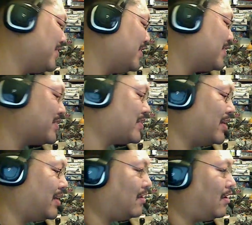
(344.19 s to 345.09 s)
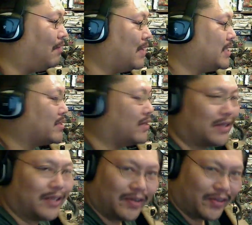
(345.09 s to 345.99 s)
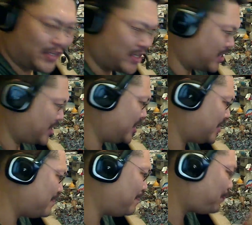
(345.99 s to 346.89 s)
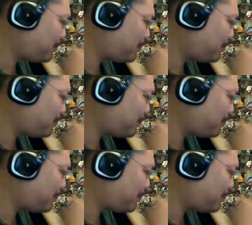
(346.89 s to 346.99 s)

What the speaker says: This is all based on, you know, the 60s.